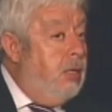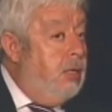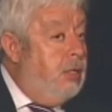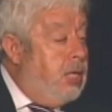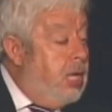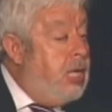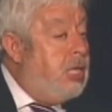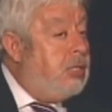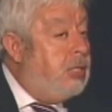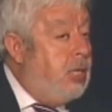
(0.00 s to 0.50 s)

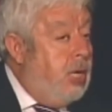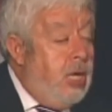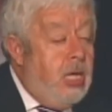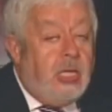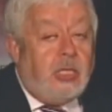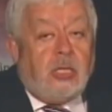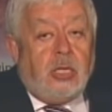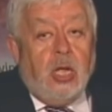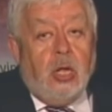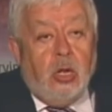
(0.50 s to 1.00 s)
this
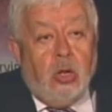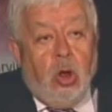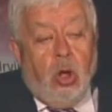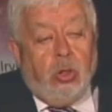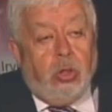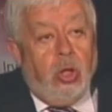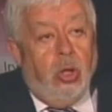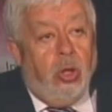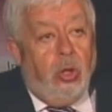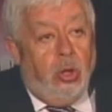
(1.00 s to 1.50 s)
is
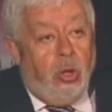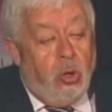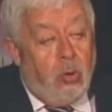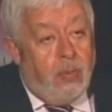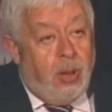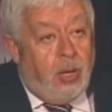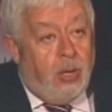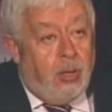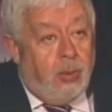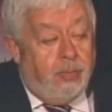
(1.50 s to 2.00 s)
not
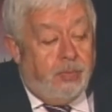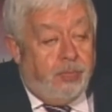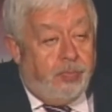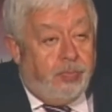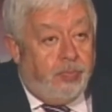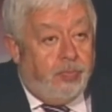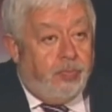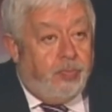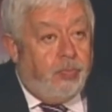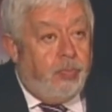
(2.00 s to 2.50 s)
human.
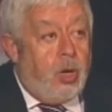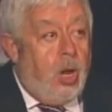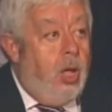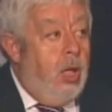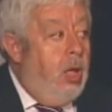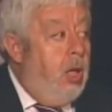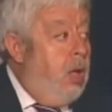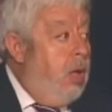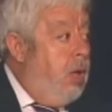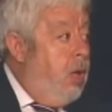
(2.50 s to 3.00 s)

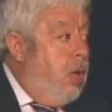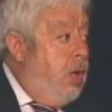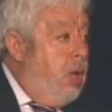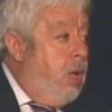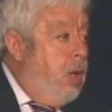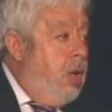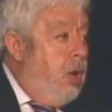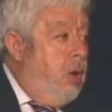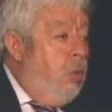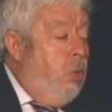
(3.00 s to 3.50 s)

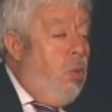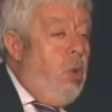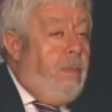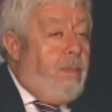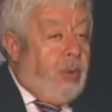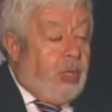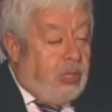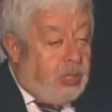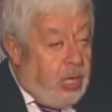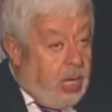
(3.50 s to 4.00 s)
We
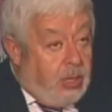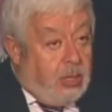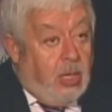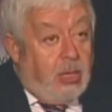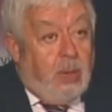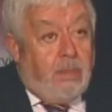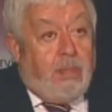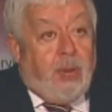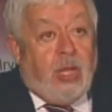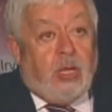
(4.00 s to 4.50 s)
presented
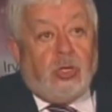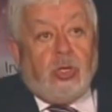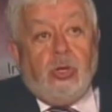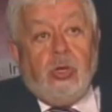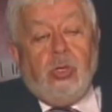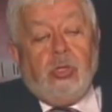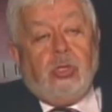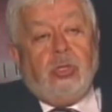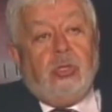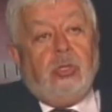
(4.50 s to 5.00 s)
the
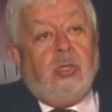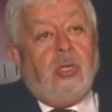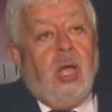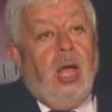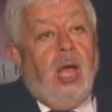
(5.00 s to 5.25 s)
pictures